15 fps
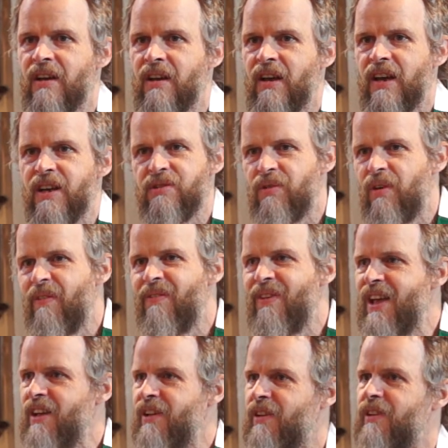is
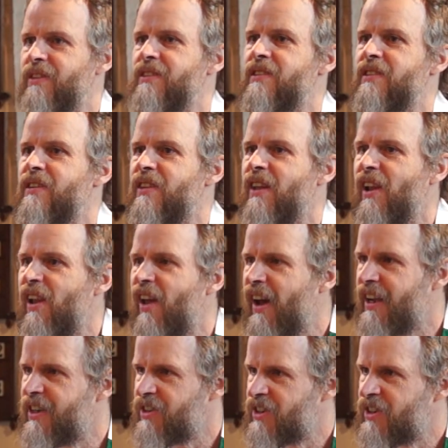revealed, the light
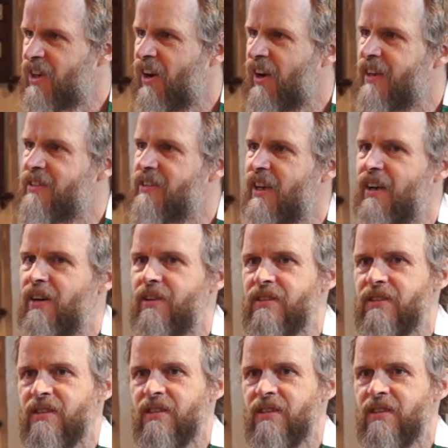shines out.